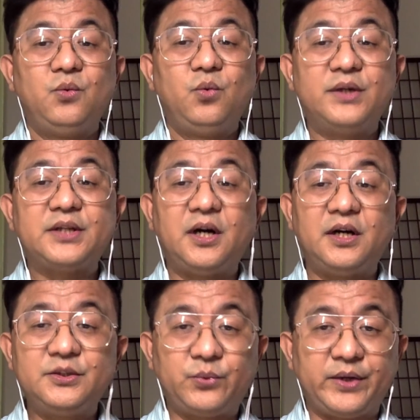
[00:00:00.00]
What
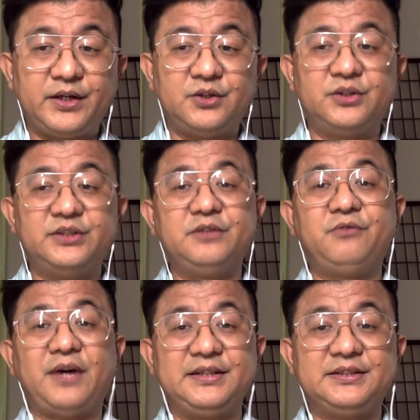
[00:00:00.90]
hardware or
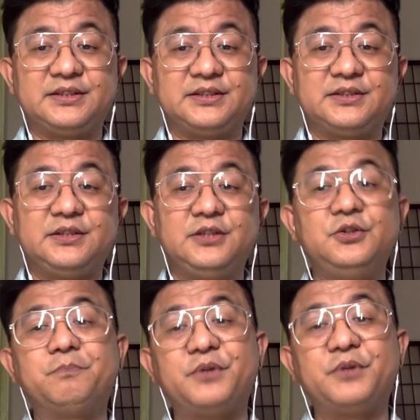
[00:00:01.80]
devices did
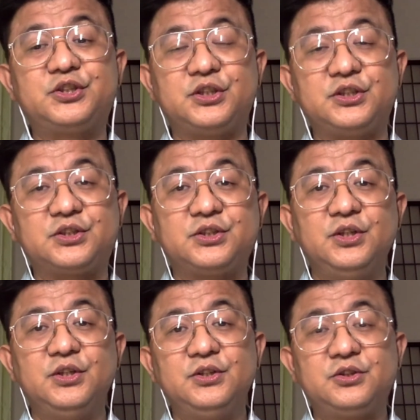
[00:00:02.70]
you purchase
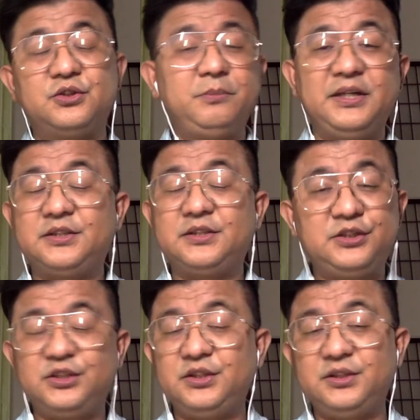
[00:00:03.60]
to make
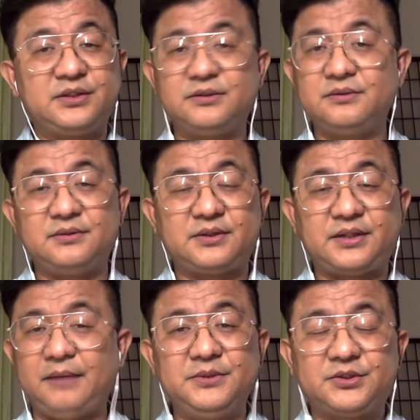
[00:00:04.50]
teaching
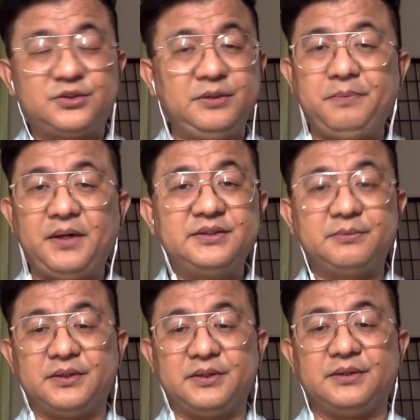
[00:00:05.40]
chemistry
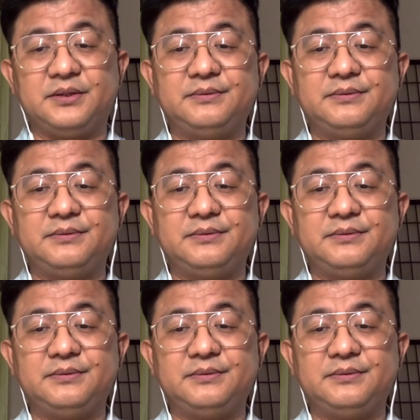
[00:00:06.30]
possible?